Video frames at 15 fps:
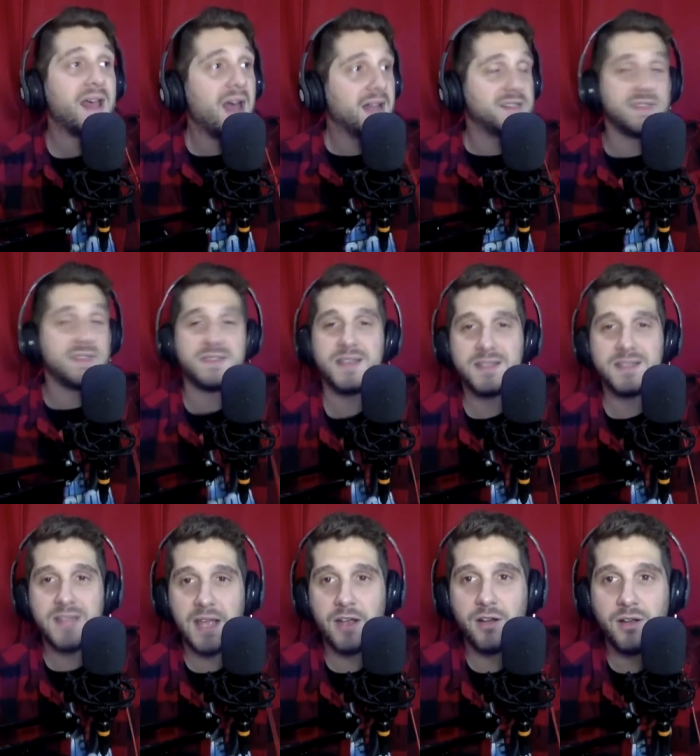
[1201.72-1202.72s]
got to sit
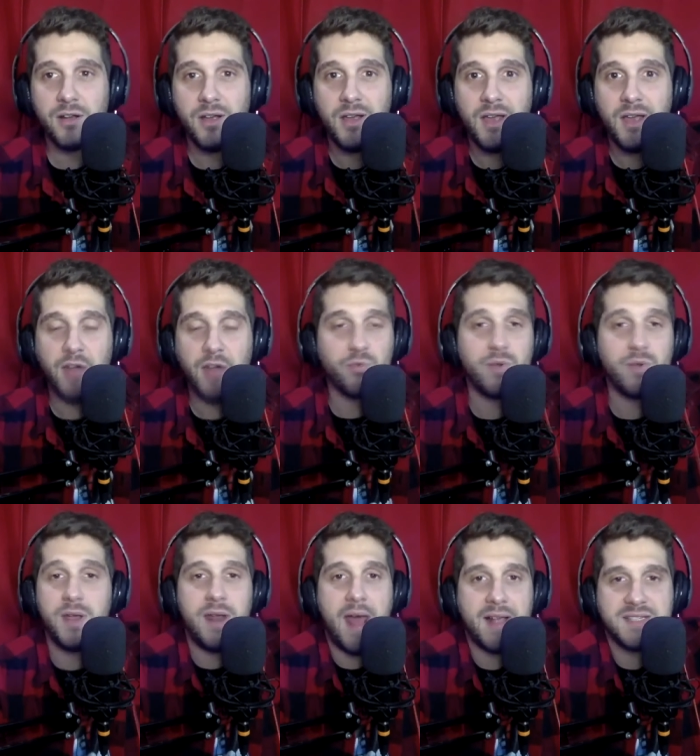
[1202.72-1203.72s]
there and
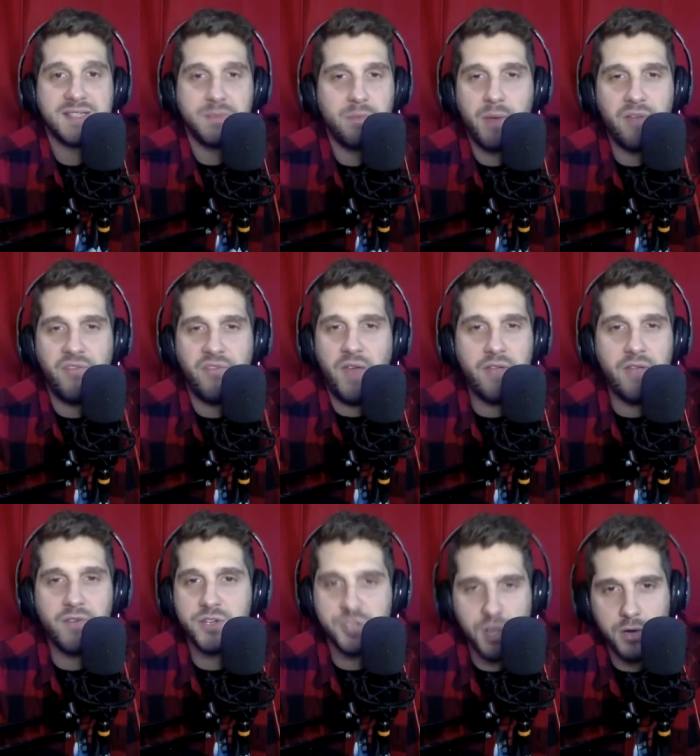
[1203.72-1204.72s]
reenact some of my
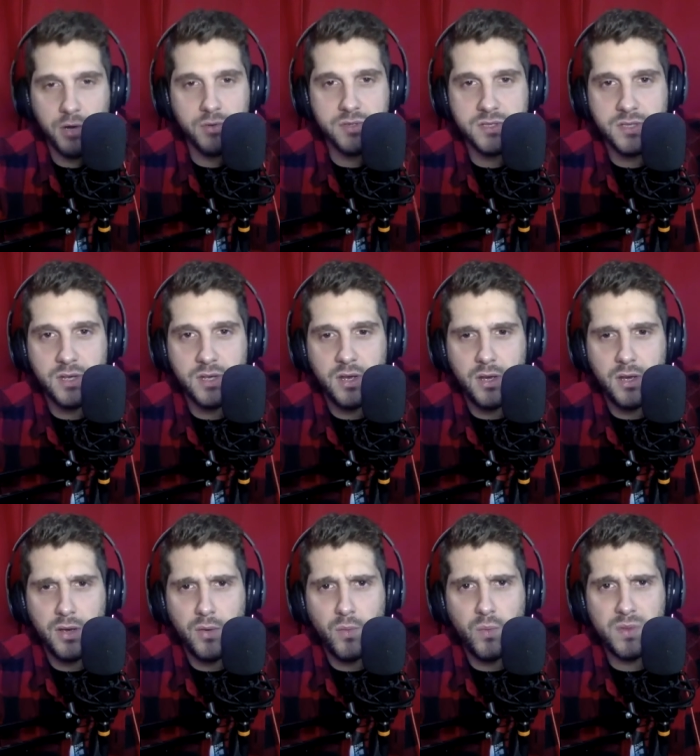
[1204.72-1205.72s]
favorite shows
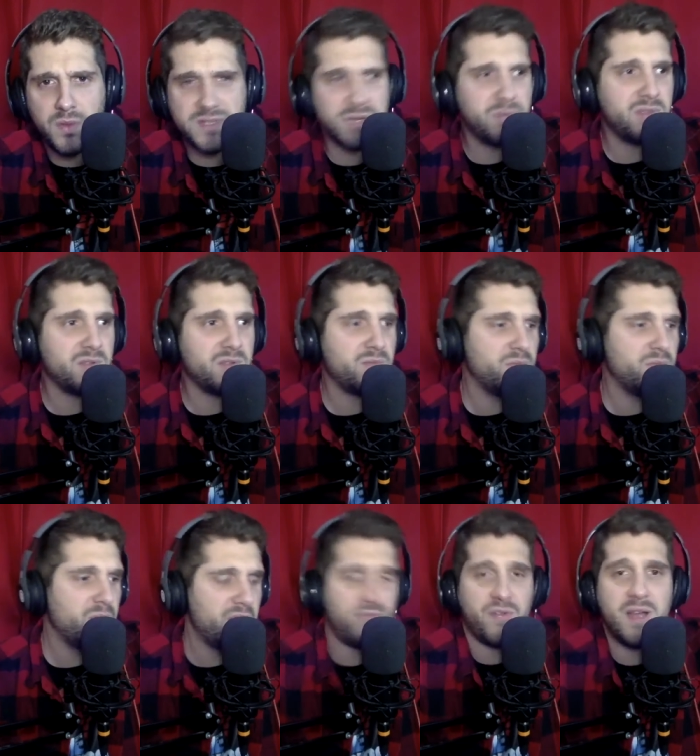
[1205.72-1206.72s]
with some of
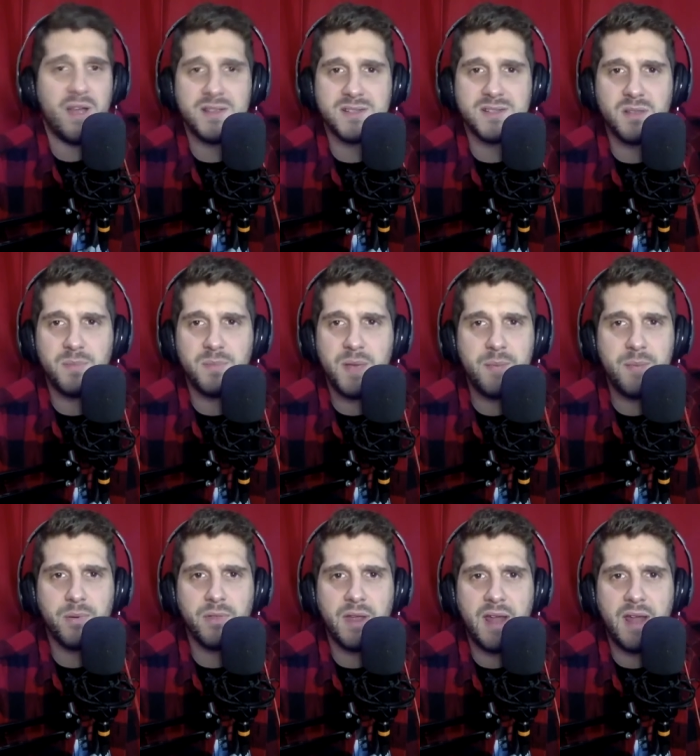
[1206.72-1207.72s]
my friends, some of the
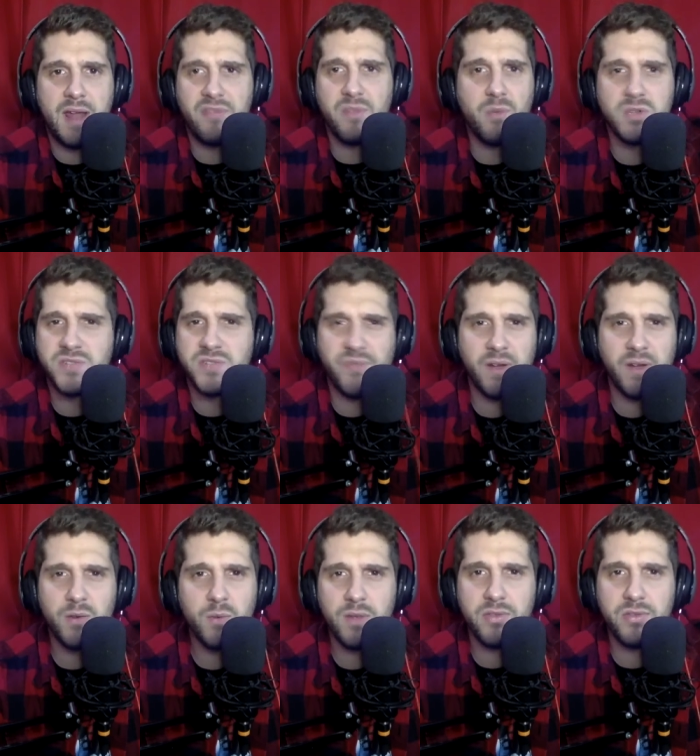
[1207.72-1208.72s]
people that I have the most
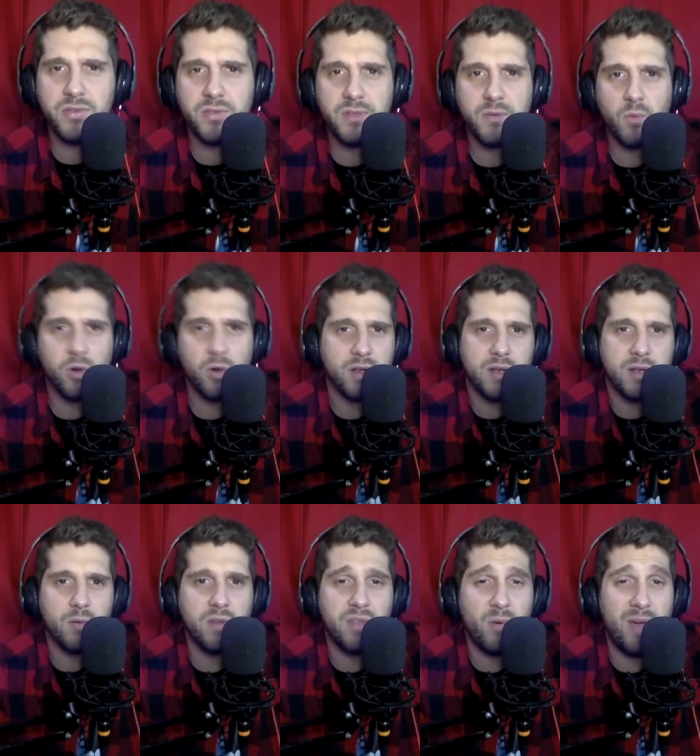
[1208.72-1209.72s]
fun with
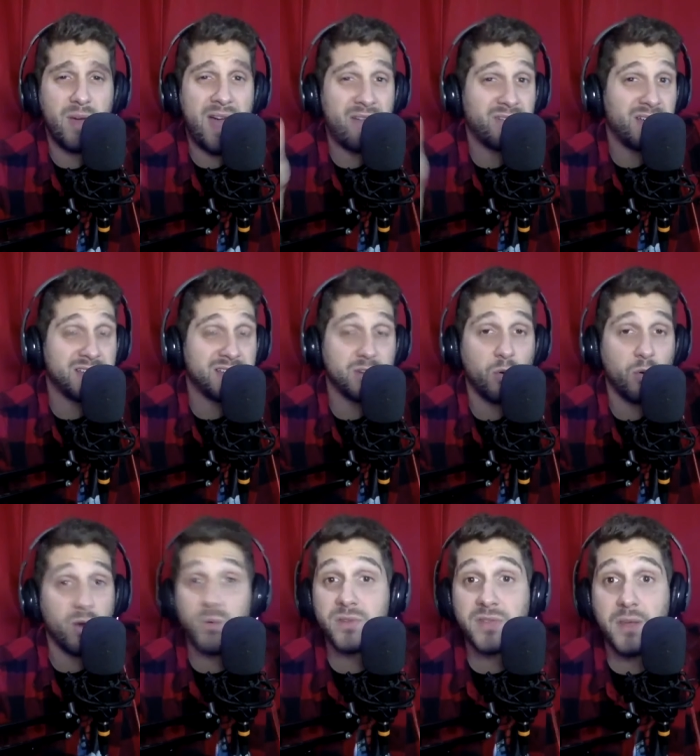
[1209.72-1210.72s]
working with, and I haven't got to
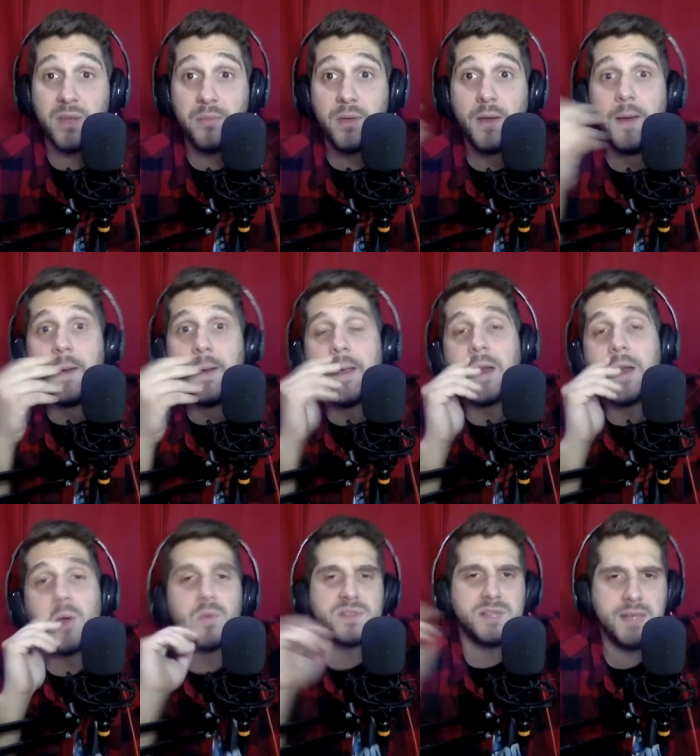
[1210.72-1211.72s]
work with them in
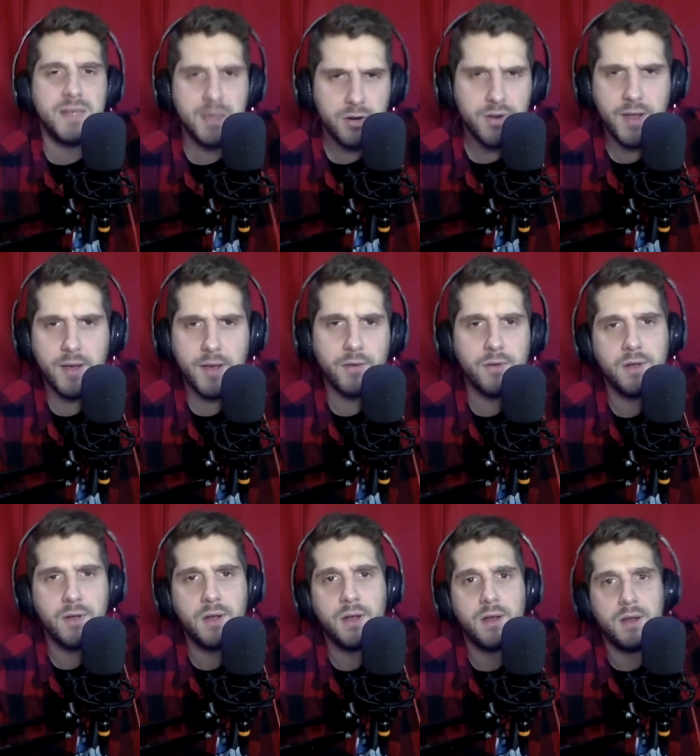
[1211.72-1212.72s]
almost a year now.
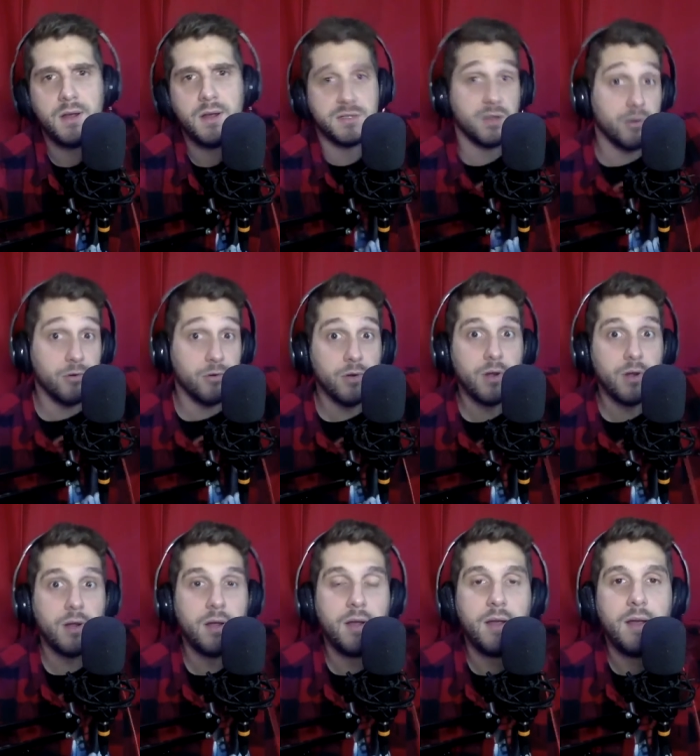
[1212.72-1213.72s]
So,
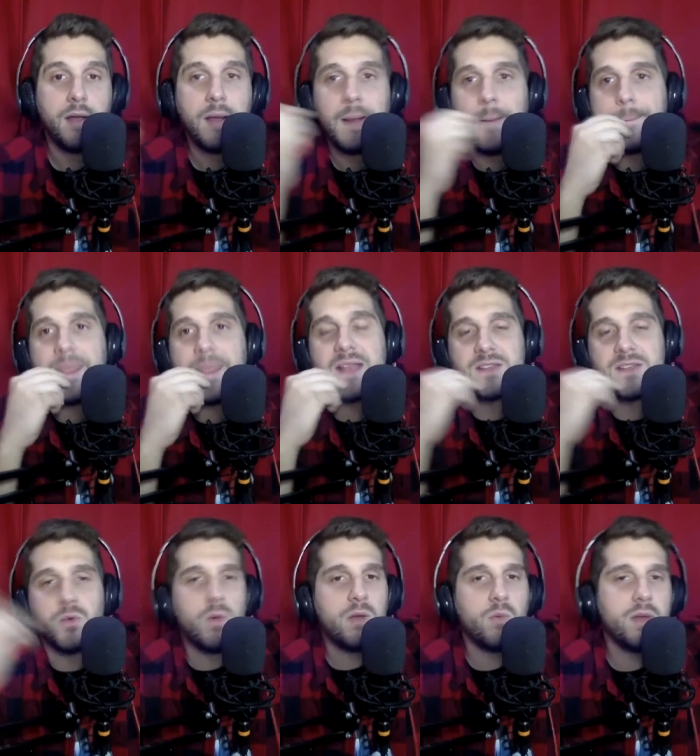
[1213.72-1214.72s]
it's
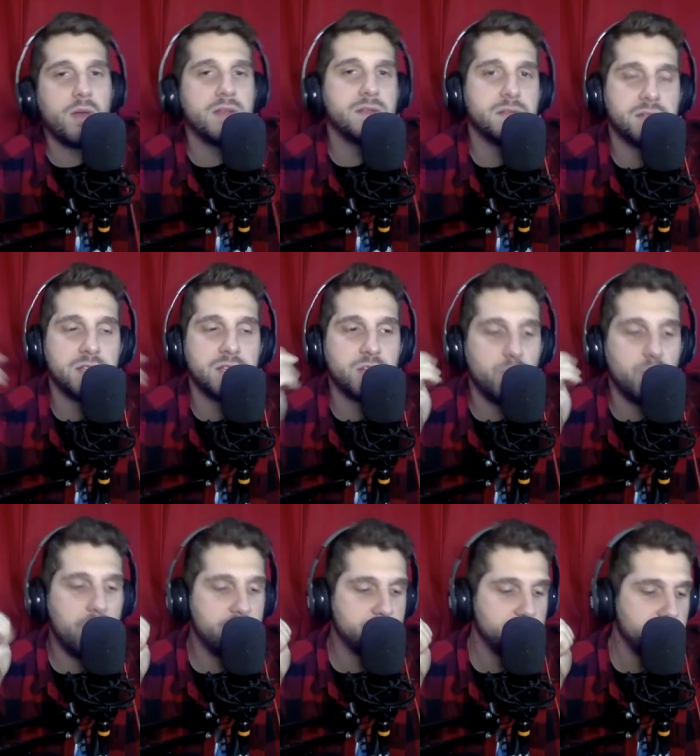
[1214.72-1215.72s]
a win-win
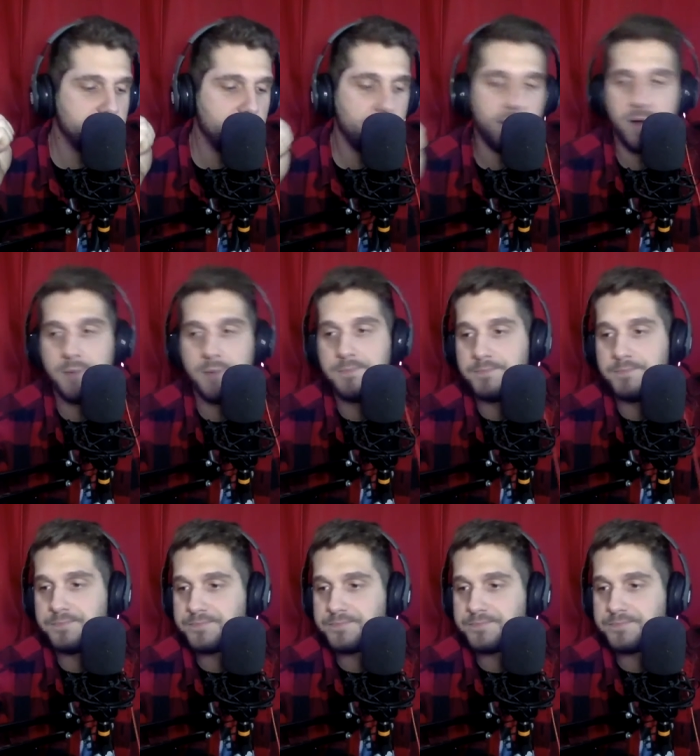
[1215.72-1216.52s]
situation. Now,